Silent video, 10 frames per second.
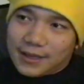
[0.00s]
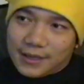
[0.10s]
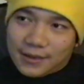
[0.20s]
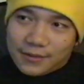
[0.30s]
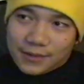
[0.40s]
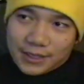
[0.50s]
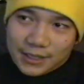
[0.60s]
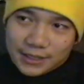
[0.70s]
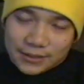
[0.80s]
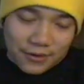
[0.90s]
It
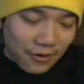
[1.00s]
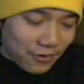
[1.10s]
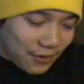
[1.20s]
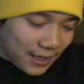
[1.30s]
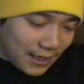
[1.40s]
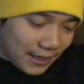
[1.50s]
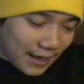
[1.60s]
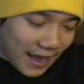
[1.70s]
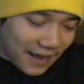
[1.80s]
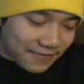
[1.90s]
was
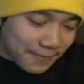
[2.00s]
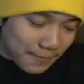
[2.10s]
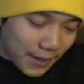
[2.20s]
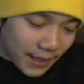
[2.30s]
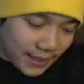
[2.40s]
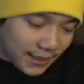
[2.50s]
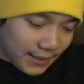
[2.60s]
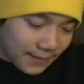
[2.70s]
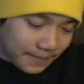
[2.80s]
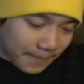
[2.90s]
already half budded